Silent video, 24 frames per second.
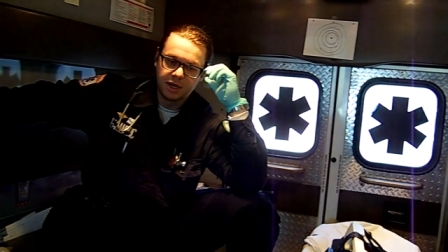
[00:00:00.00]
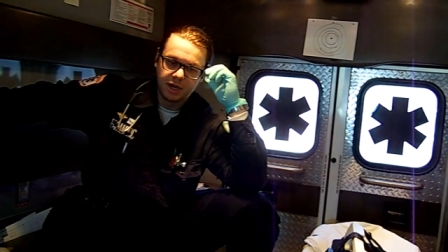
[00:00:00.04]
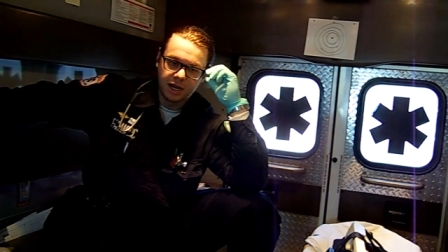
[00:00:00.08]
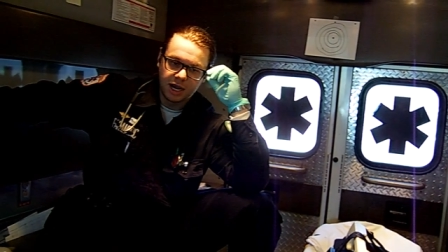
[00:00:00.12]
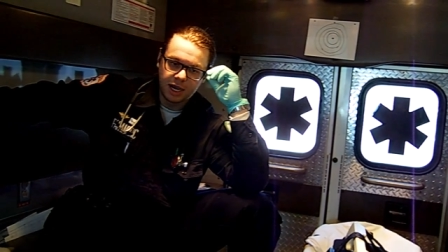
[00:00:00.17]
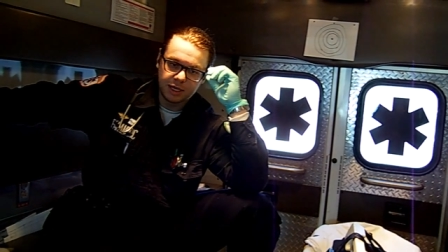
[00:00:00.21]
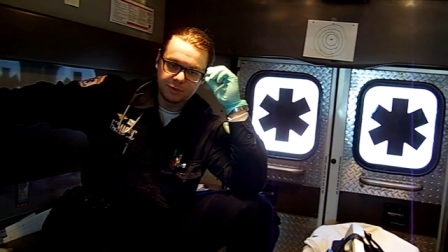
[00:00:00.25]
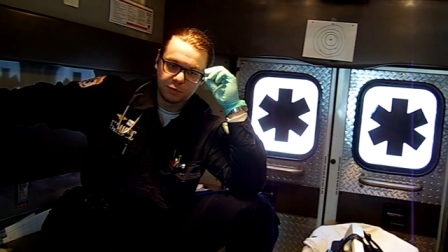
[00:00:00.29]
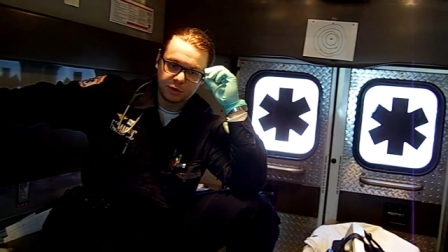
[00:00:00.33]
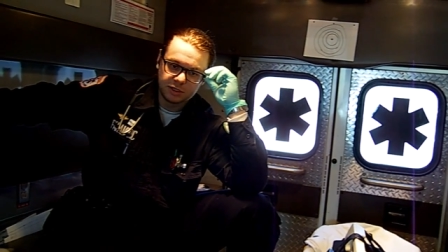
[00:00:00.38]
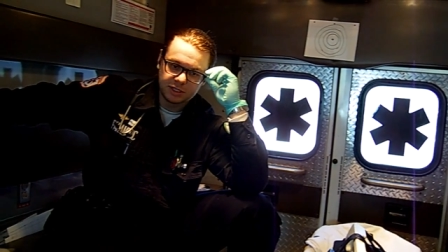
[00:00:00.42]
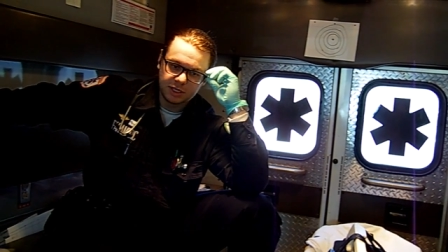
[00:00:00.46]

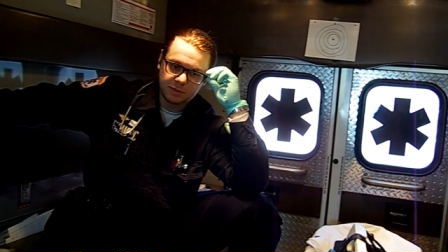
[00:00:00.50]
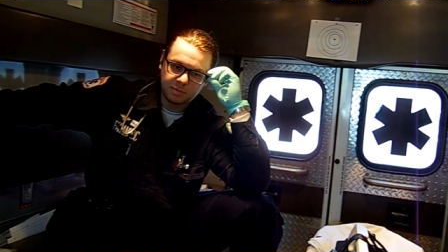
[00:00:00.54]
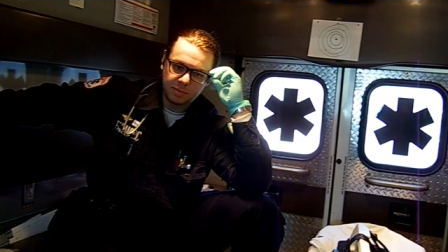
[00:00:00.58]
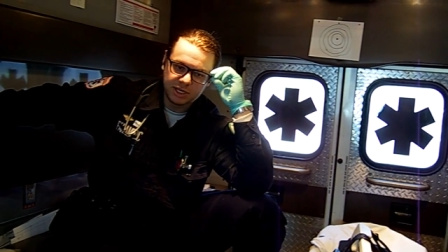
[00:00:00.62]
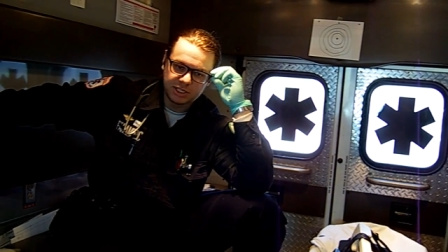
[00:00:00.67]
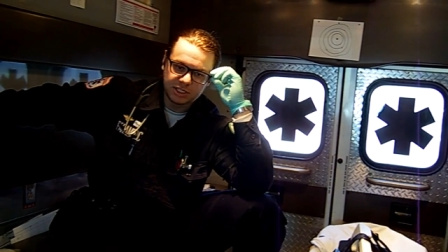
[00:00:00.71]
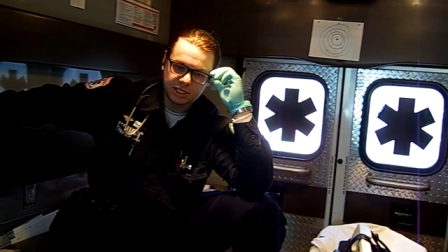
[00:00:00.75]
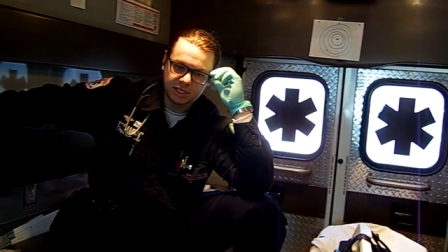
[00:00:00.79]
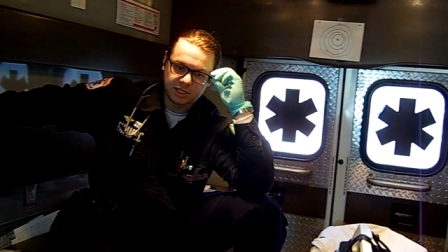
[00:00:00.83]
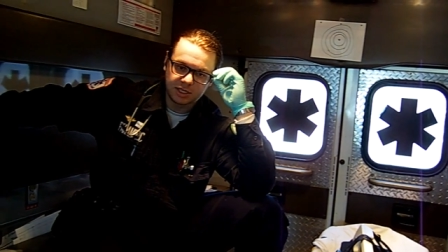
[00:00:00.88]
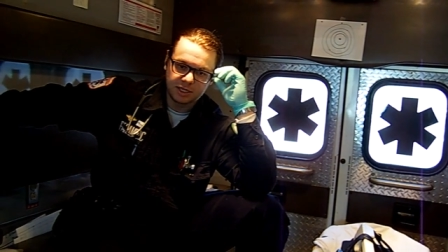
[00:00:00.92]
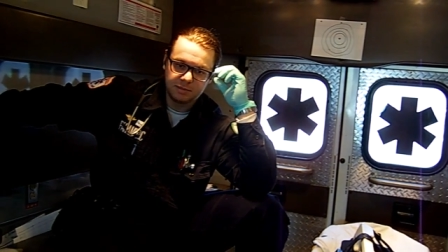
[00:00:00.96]
And what it
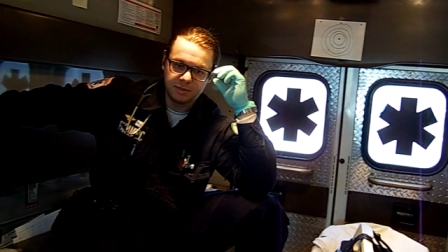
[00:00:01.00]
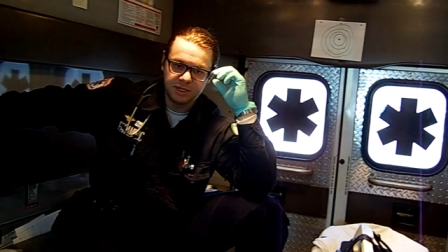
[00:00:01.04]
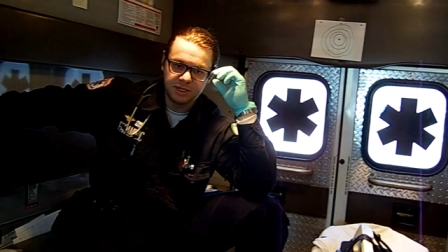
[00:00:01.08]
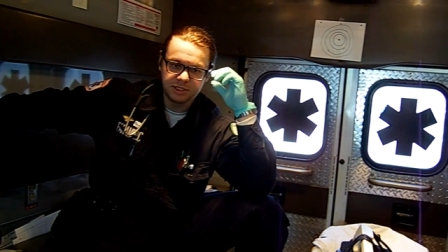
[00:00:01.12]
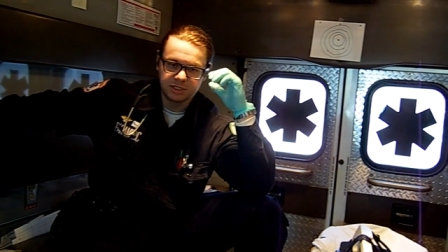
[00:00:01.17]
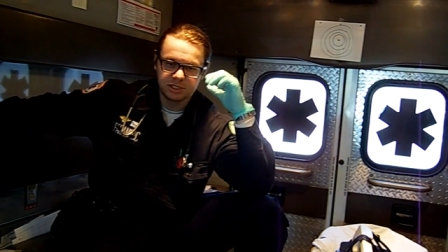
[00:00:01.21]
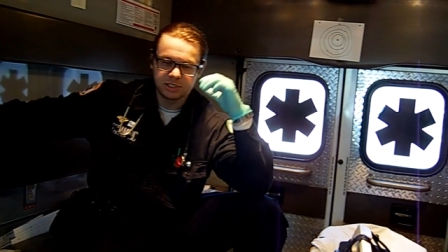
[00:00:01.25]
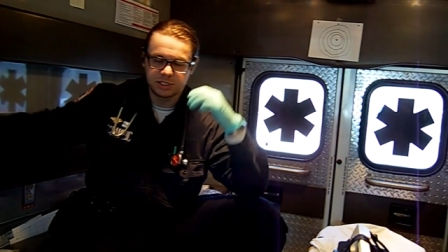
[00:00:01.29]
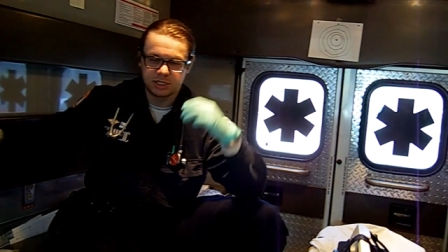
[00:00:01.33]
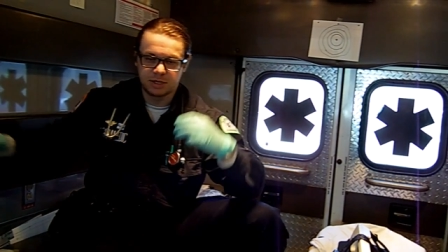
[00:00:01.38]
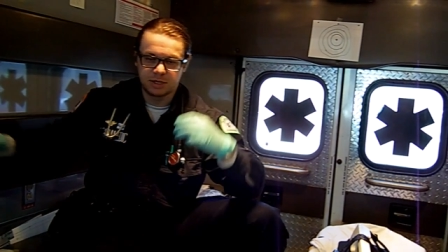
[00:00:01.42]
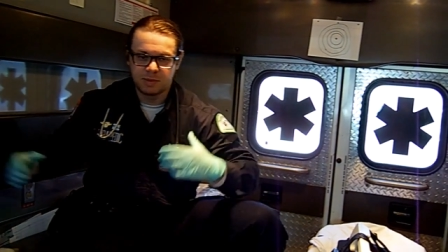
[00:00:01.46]
basically means
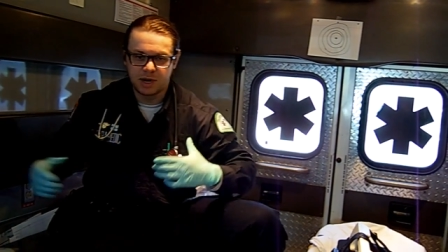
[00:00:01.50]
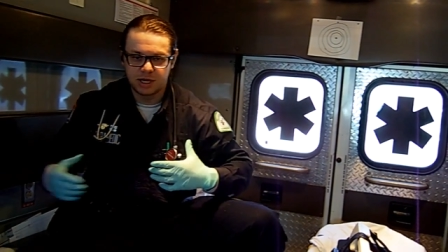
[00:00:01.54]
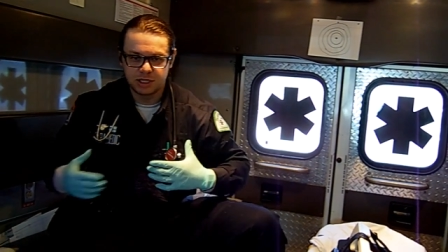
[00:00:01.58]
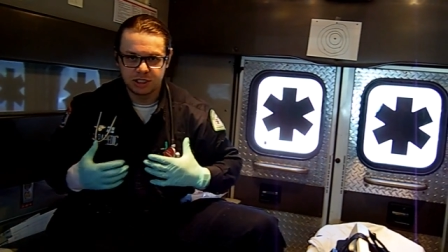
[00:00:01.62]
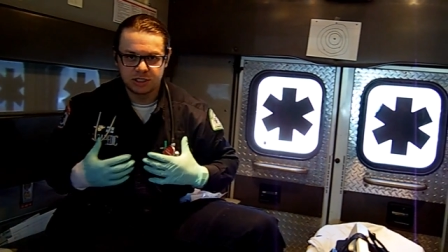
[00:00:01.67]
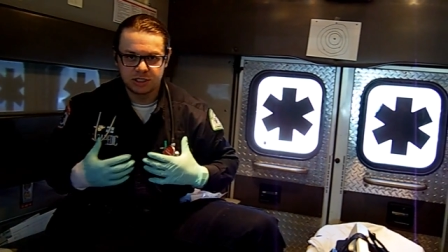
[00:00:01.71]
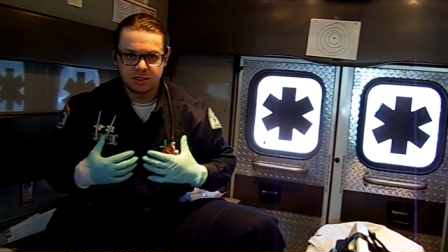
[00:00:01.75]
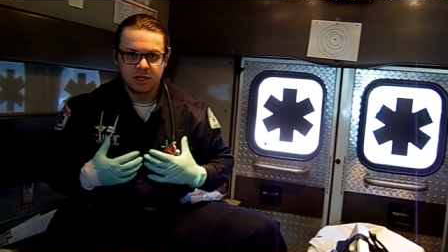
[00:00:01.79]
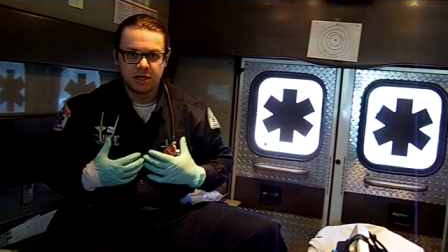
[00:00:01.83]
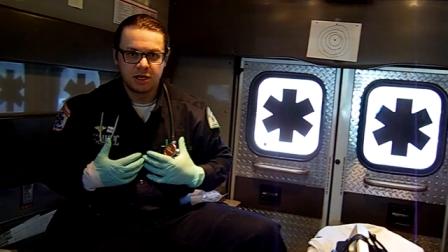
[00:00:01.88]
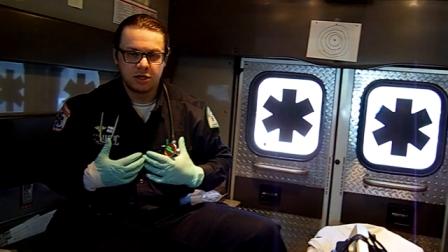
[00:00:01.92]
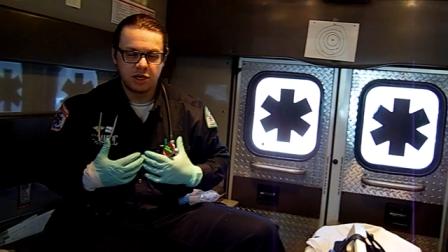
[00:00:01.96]
is, imagine
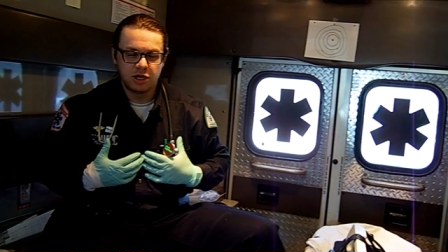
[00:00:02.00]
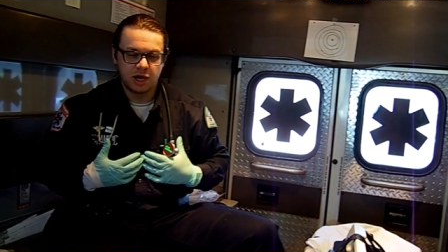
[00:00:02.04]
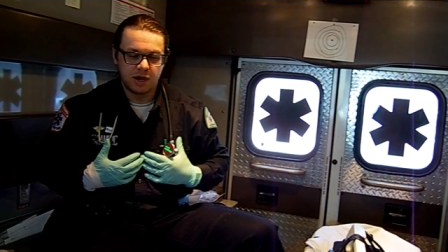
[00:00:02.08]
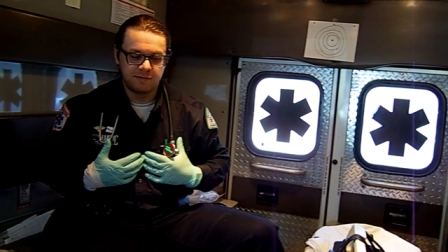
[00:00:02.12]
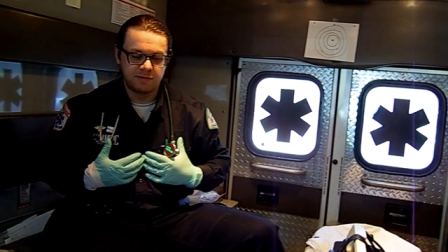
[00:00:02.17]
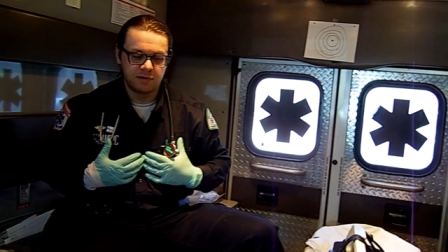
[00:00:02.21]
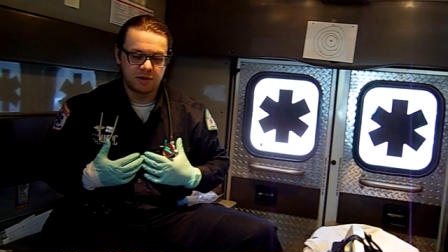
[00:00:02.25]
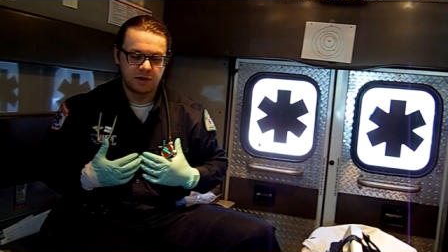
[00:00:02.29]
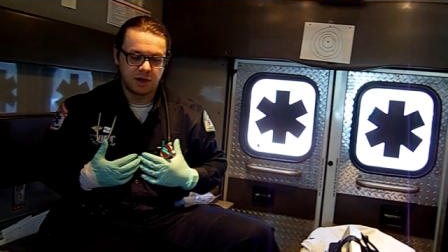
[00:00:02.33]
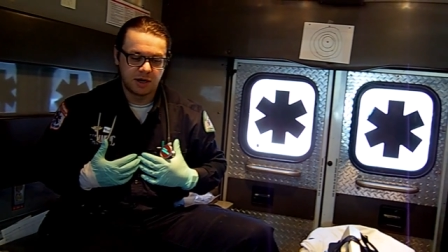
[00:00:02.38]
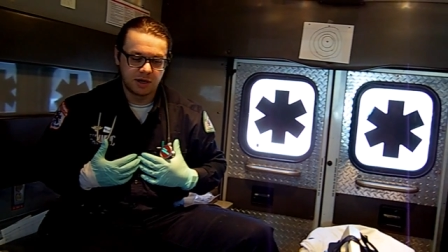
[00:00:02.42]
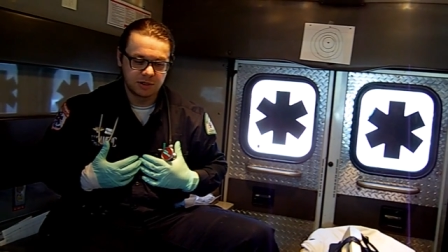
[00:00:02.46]
you have
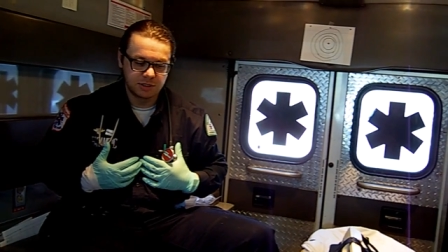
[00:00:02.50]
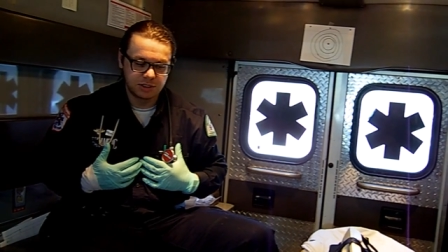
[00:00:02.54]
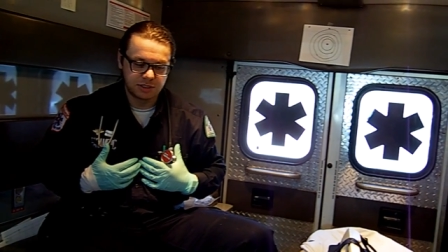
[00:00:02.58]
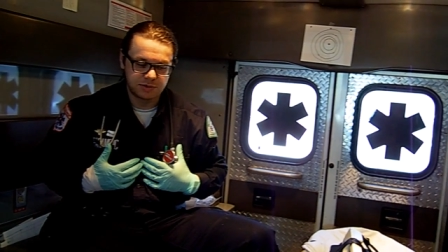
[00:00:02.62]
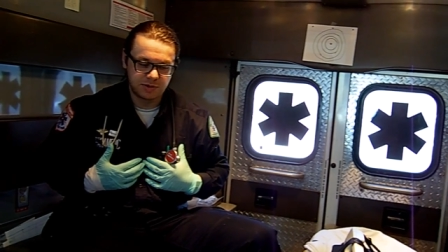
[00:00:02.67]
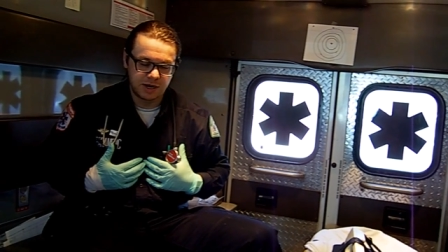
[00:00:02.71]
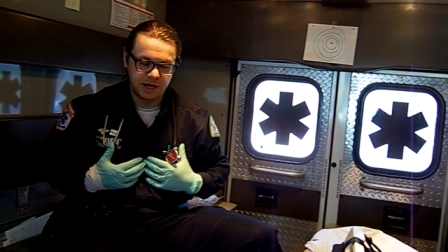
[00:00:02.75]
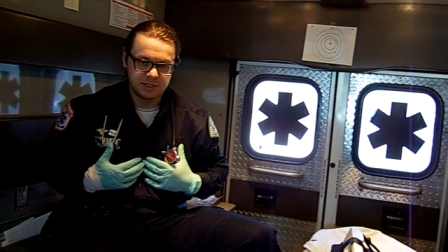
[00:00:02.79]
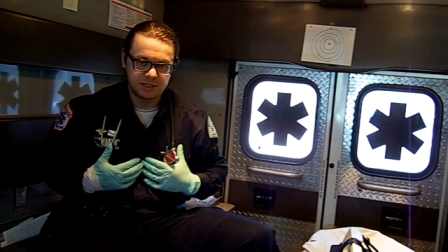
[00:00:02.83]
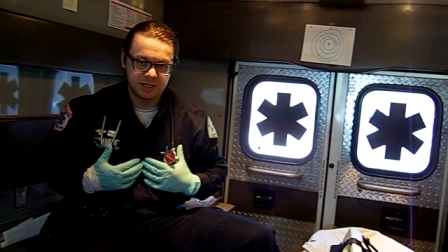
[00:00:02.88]
the lungs, right?